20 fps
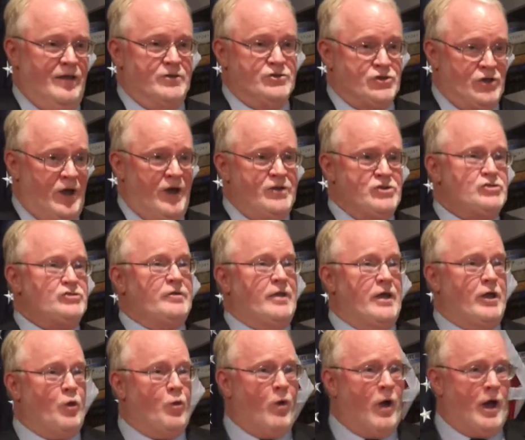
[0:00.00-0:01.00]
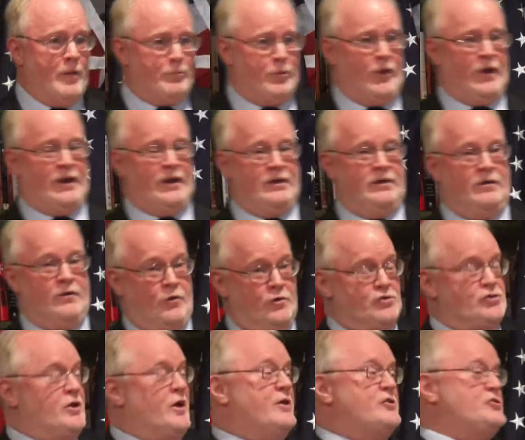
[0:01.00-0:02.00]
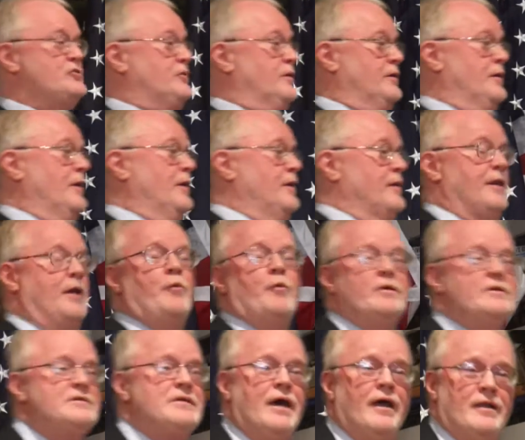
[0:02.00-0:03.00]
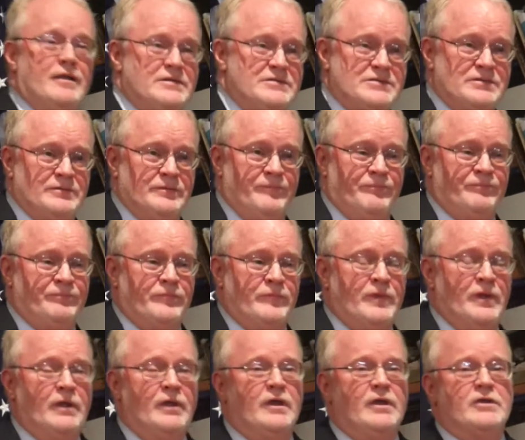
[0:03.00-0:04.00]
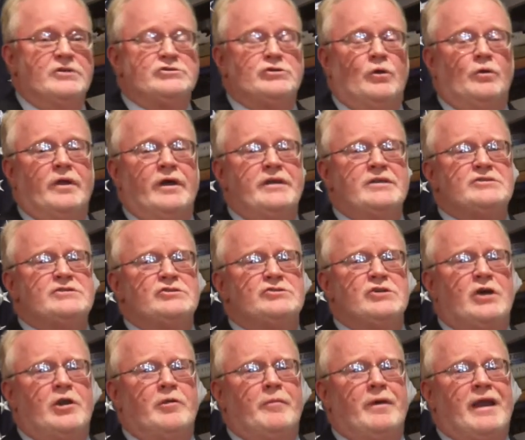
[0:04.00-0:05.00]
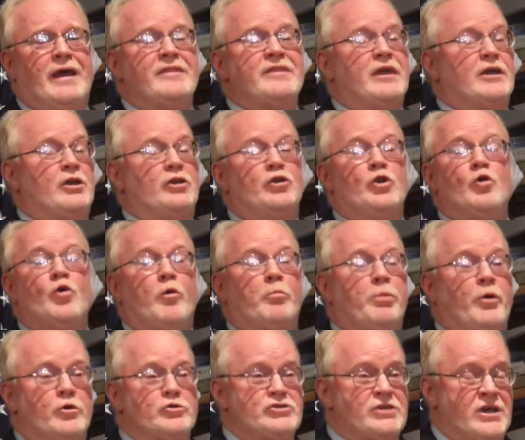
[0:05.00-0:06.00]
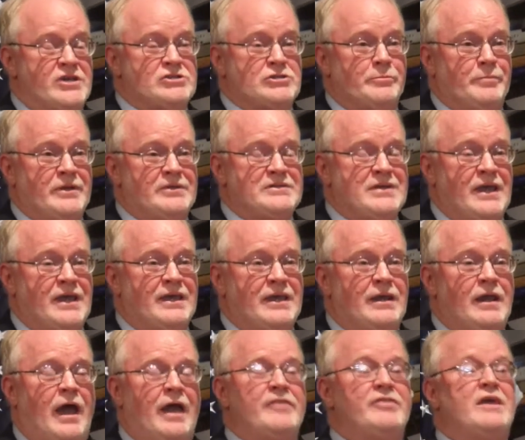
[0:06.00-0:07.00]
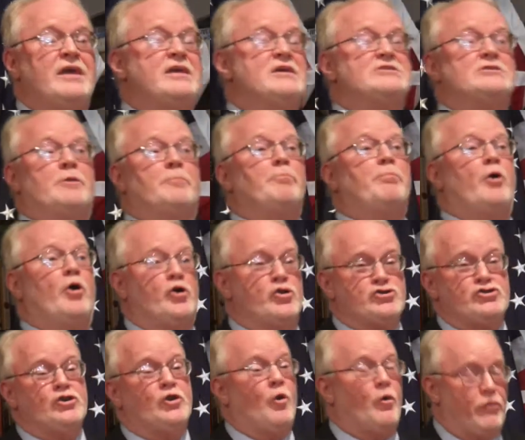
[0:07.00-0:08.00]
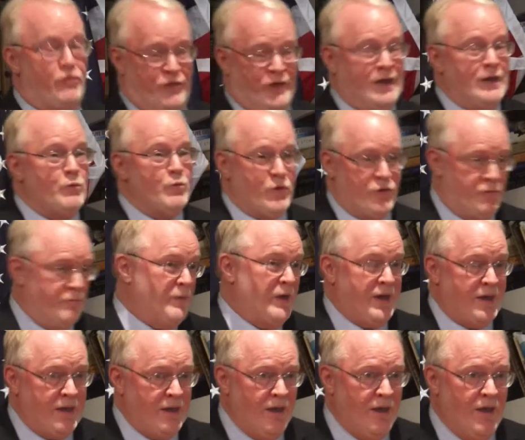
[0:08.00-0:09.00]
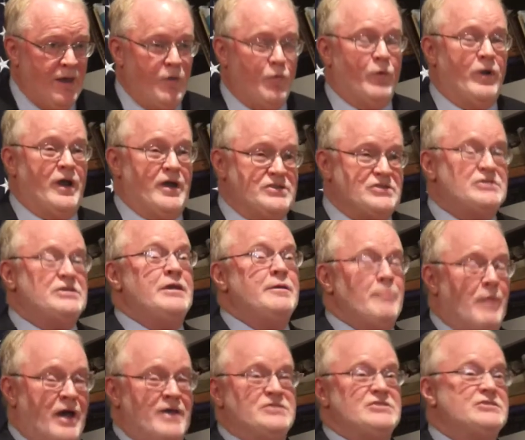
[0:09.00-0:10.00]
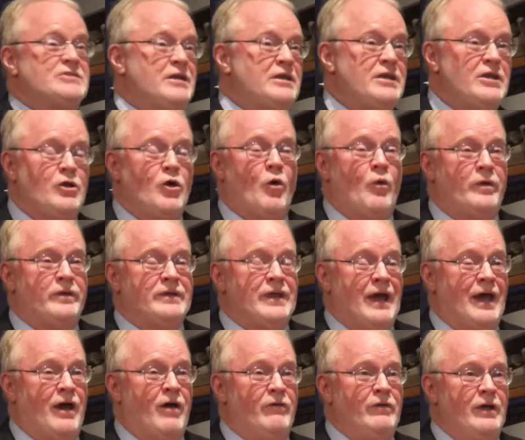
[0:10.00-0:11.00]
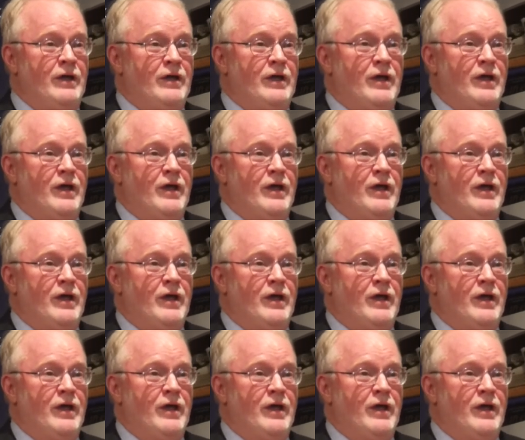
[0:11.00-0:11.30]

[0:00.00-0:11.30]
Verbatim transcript: Judge, they cooperated. Or judge, they wouldn't tell us. So, ladies and gentlemen, I think a new approach has to be taken. I think it's a personal thing with me when I see my city going down